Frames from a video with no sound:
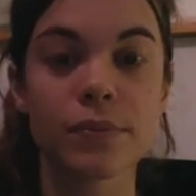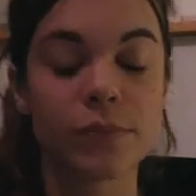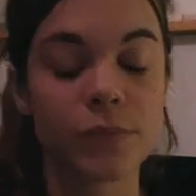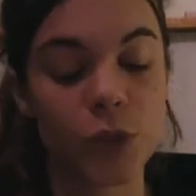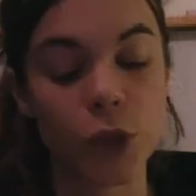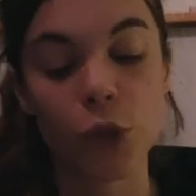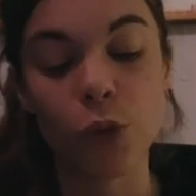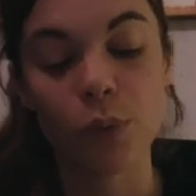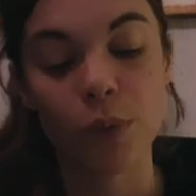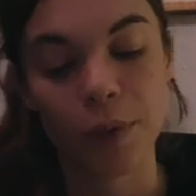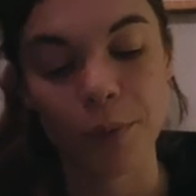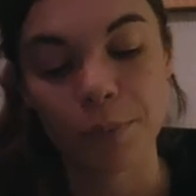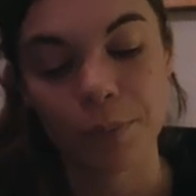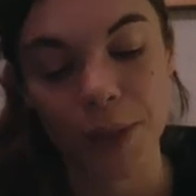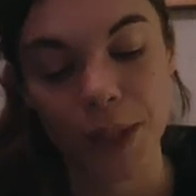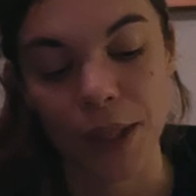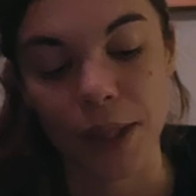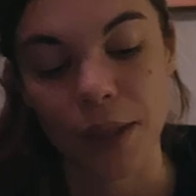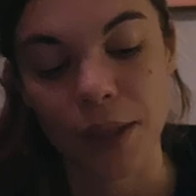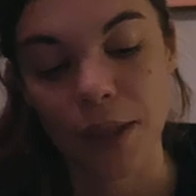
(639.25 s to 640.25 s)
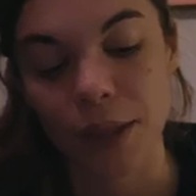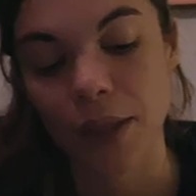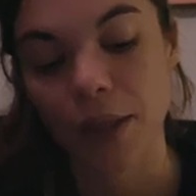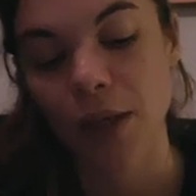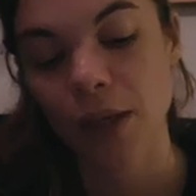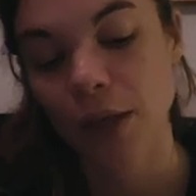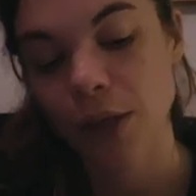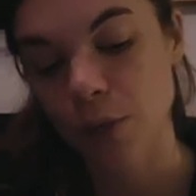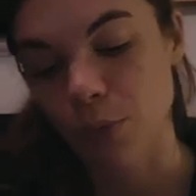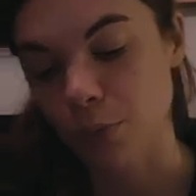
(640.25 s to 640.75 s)
You will be
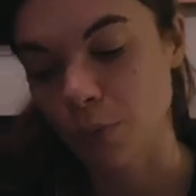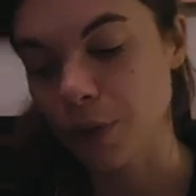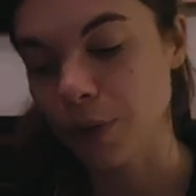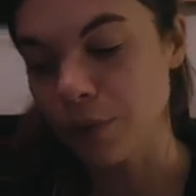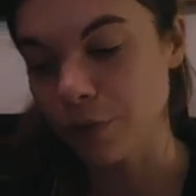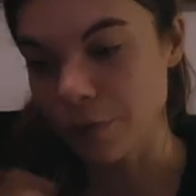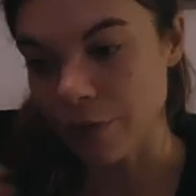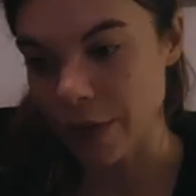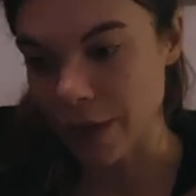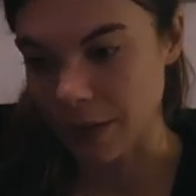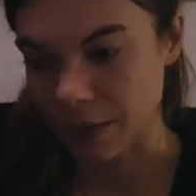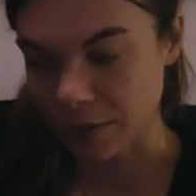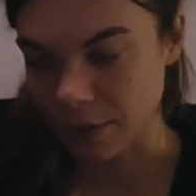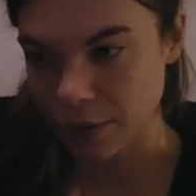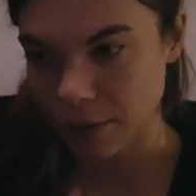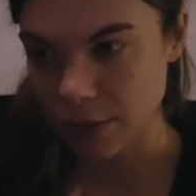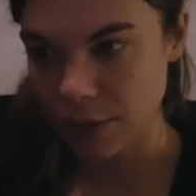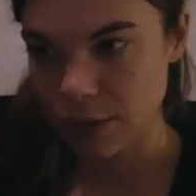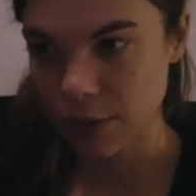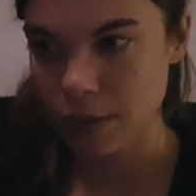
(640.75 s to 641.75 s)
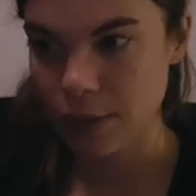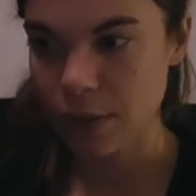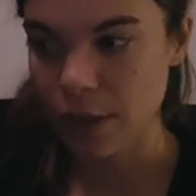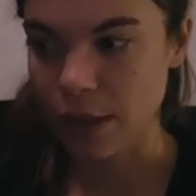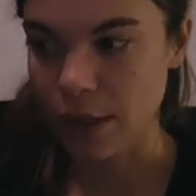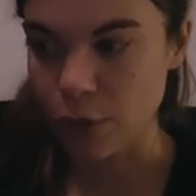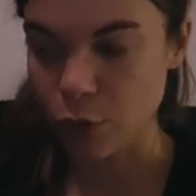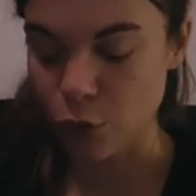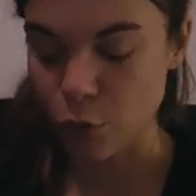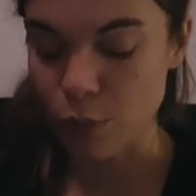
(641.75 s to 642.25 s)
revealed,
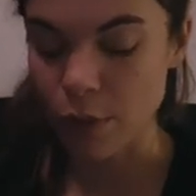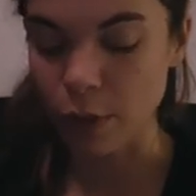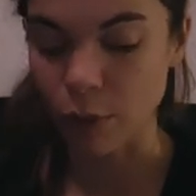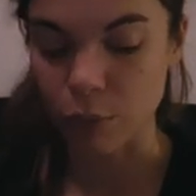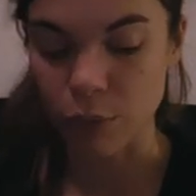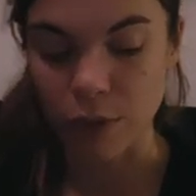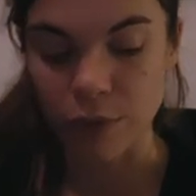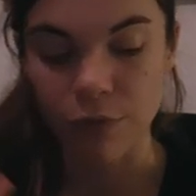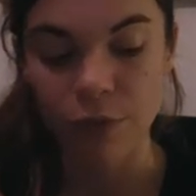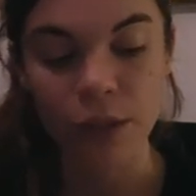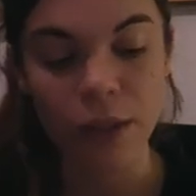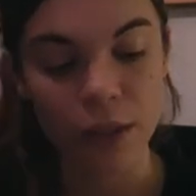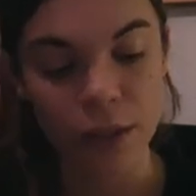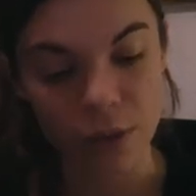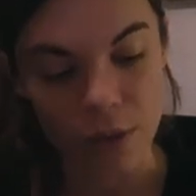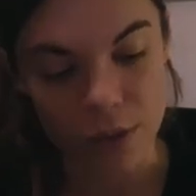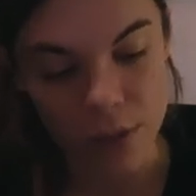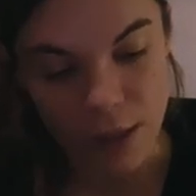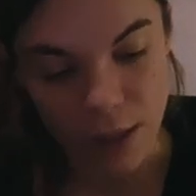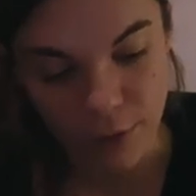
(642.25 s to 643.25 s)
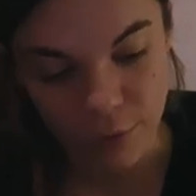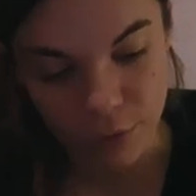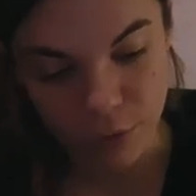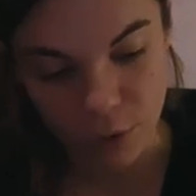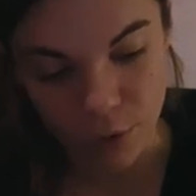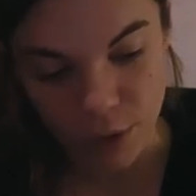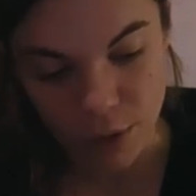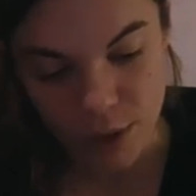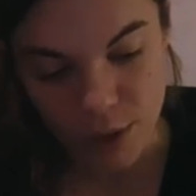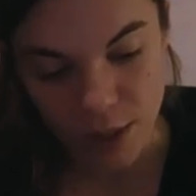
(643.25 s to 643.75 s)
and you will reveal yourself to
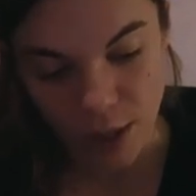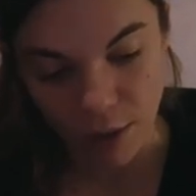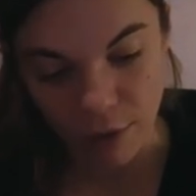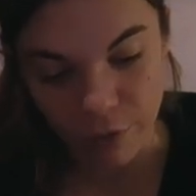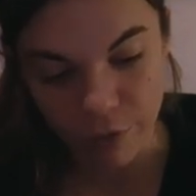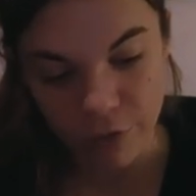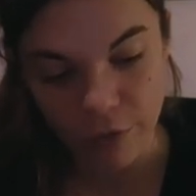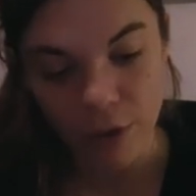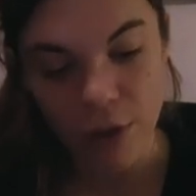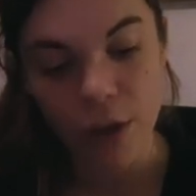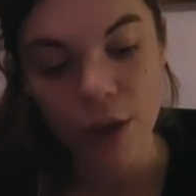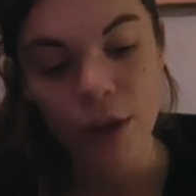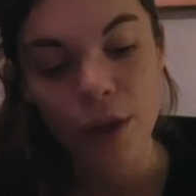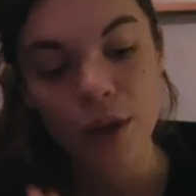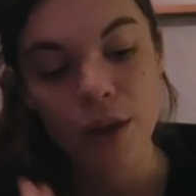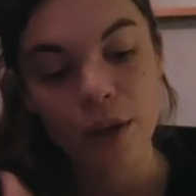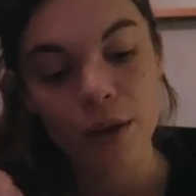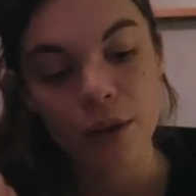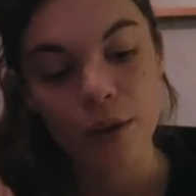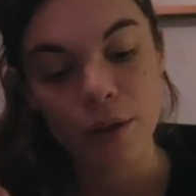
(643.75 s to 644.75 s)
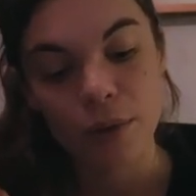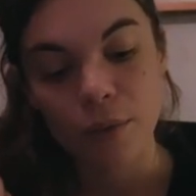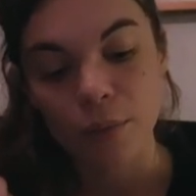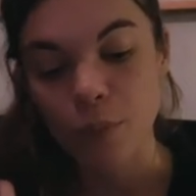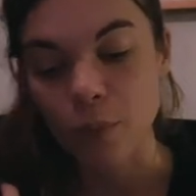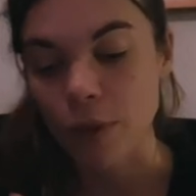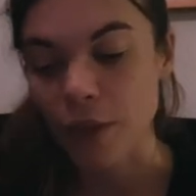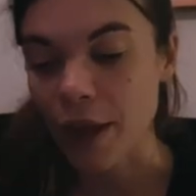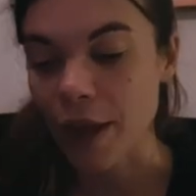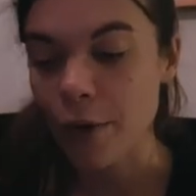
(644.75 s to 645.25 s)
yourself
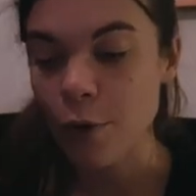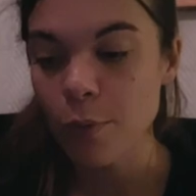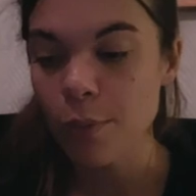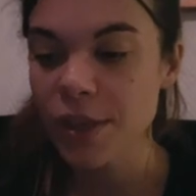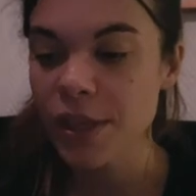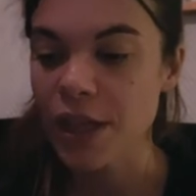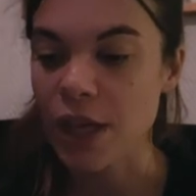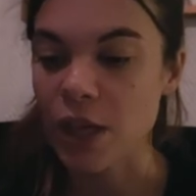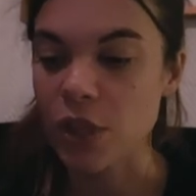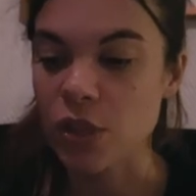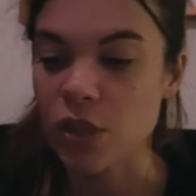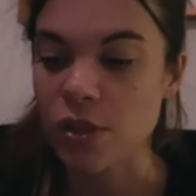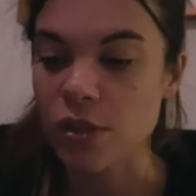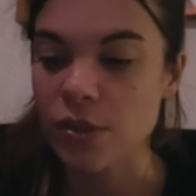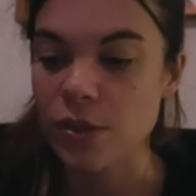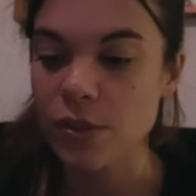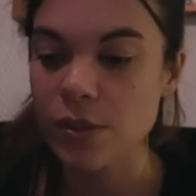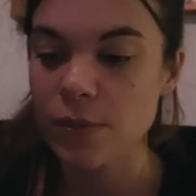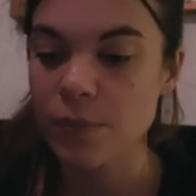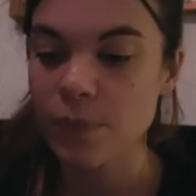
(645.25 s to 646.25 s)
without obligations,